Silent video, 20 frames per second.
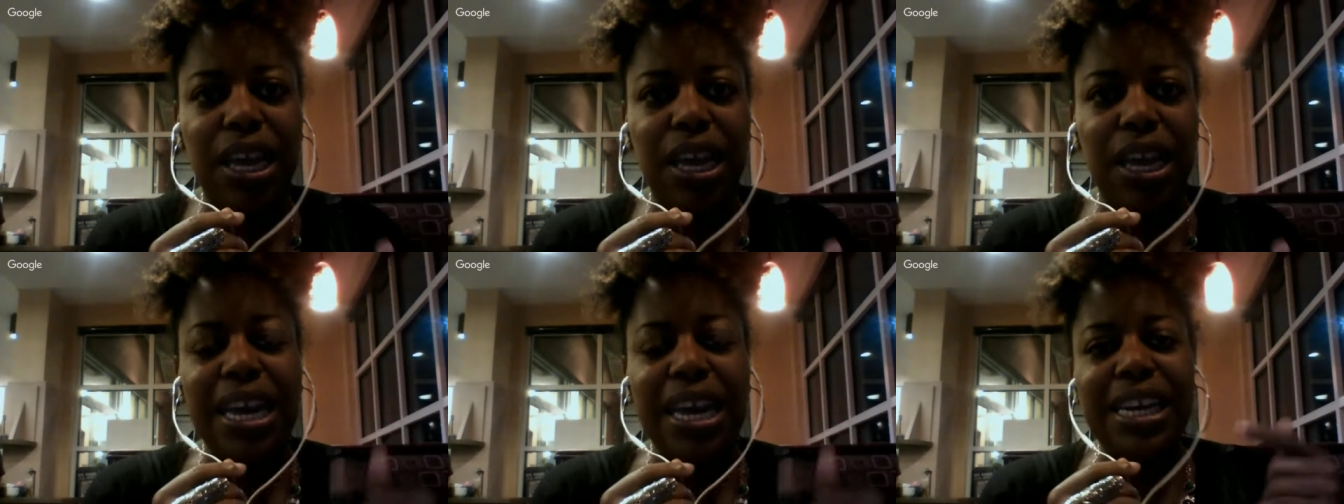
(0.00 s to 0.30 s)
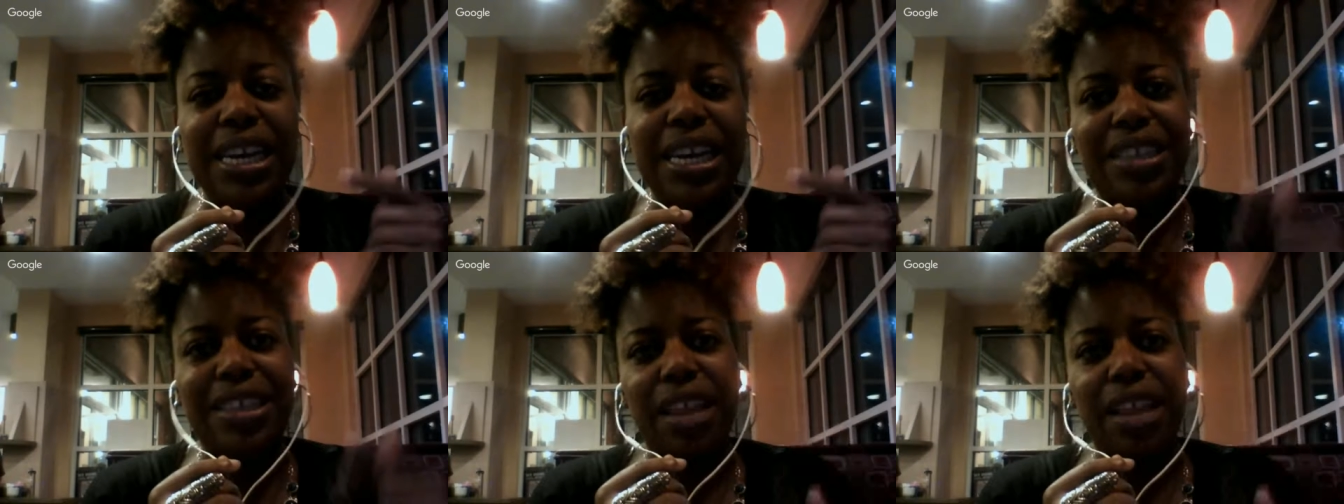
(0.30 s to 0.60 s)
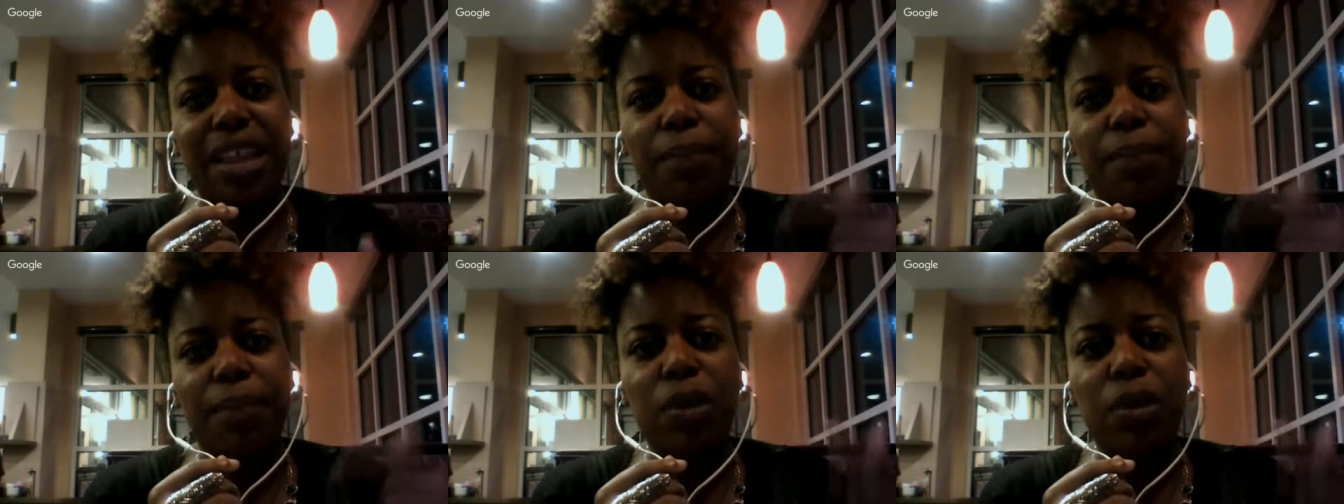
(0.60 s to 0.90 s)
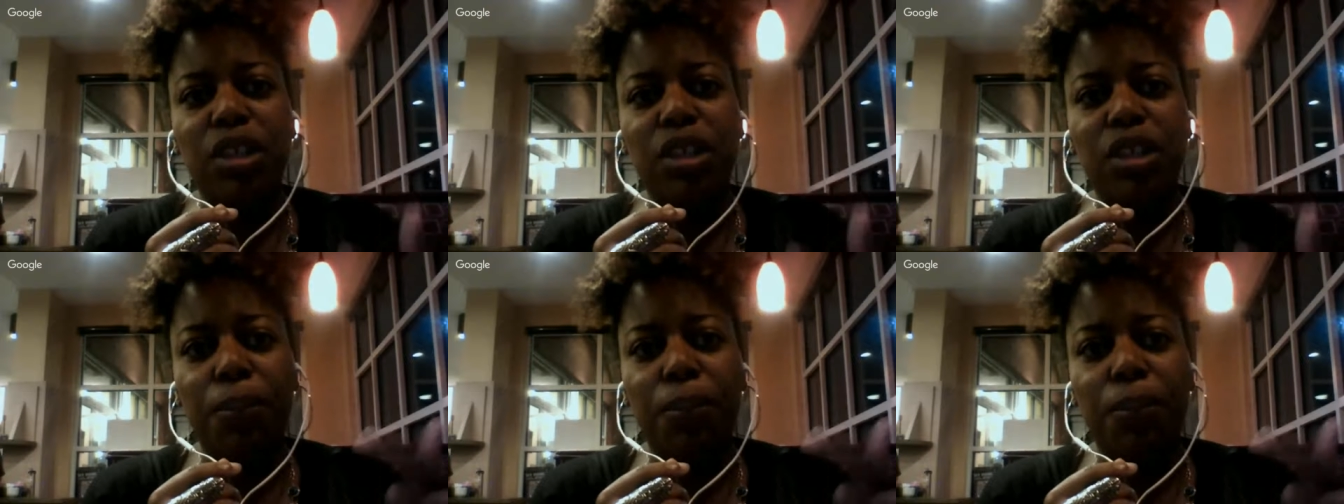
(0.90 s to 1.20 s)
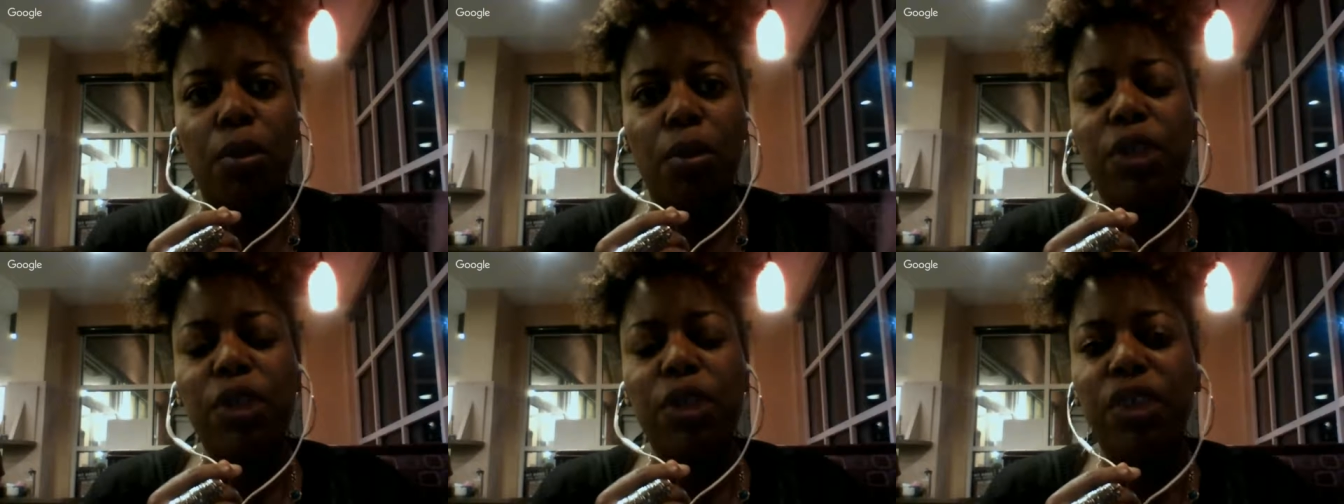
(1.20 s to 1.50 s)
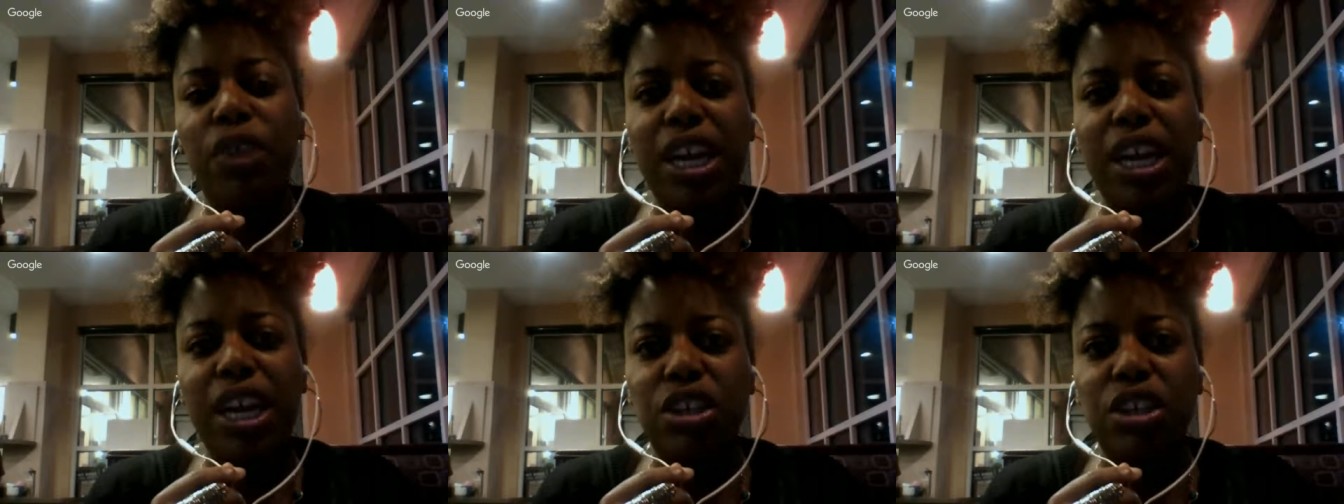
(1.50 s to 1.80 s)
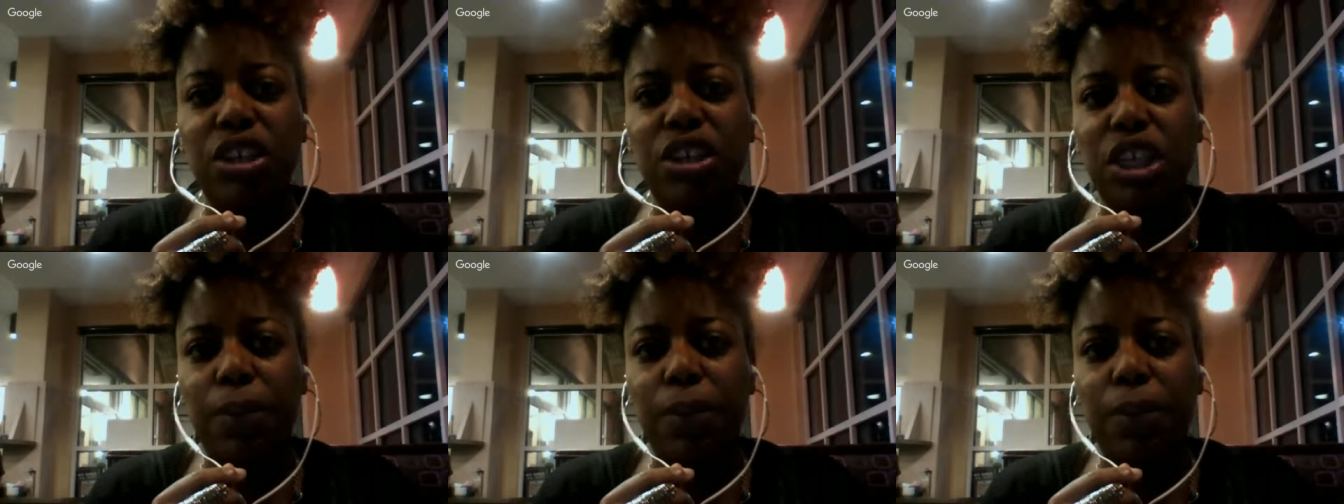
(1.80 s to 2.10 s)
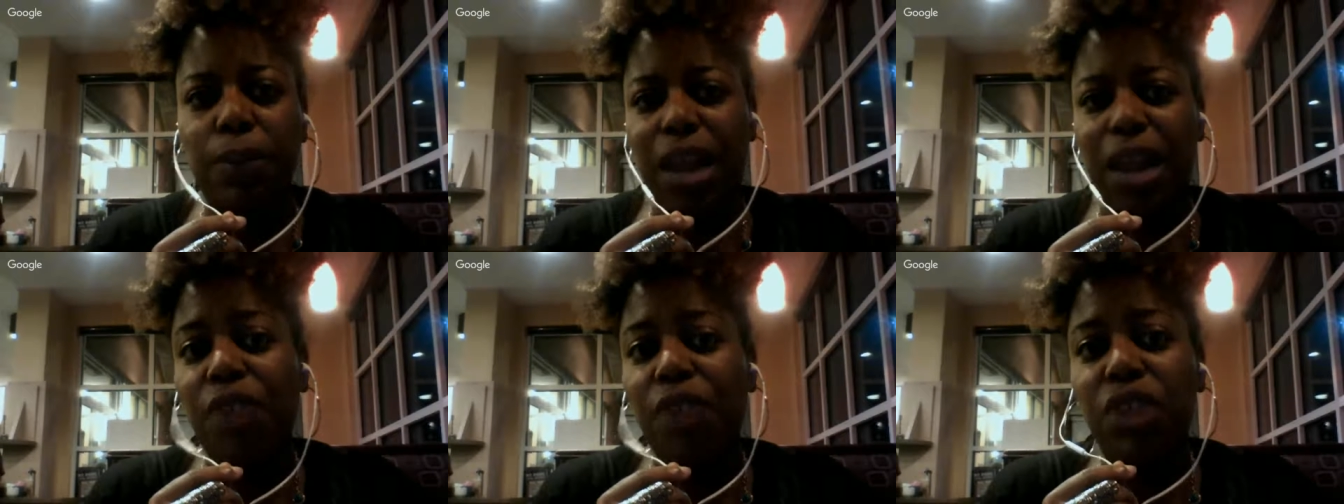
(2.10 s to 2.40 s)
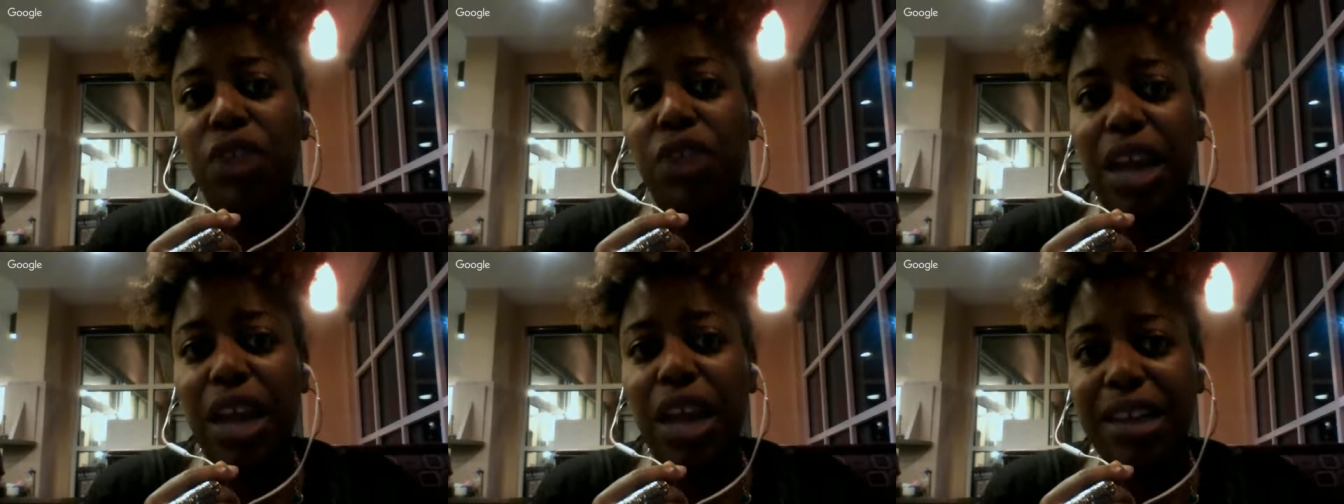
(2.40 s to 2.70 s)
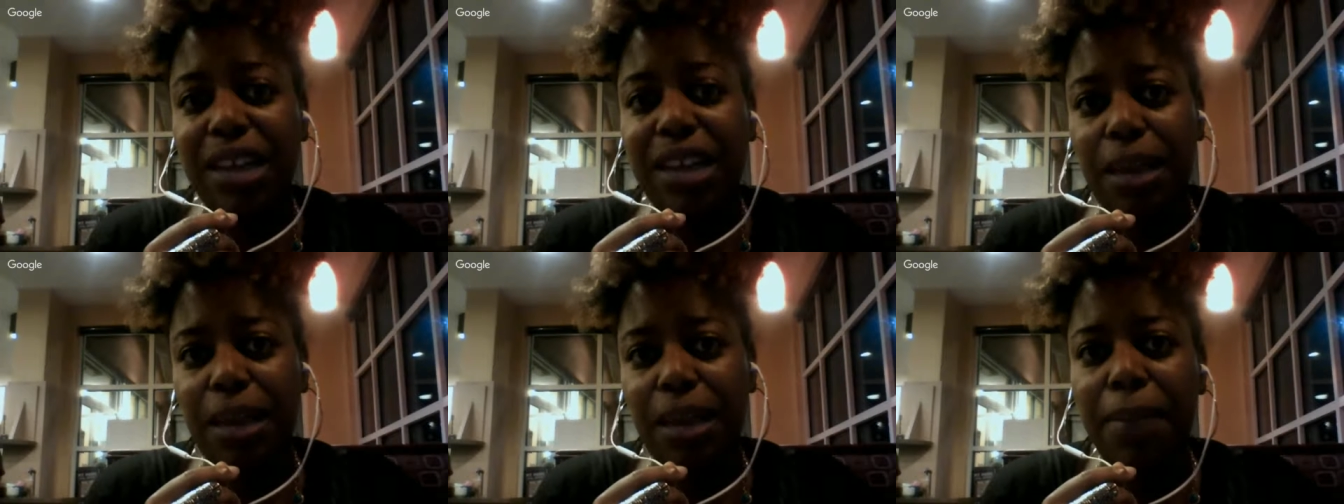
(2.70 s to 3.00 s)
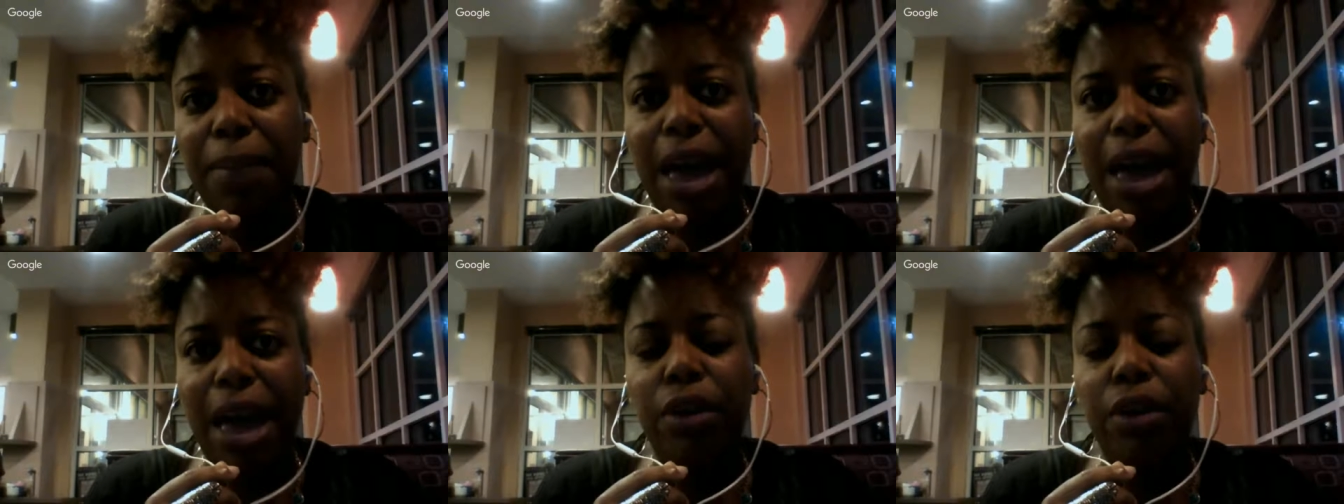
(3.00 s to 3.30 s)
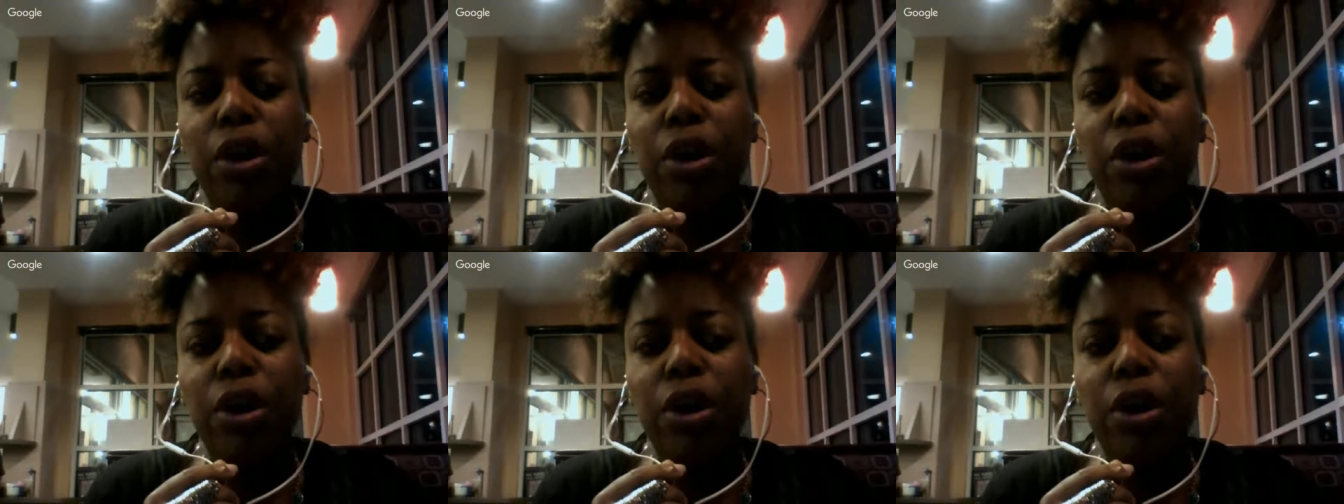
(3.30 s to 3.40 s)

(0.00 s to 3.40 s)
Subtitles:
is that the most important relationship that I realized that mattered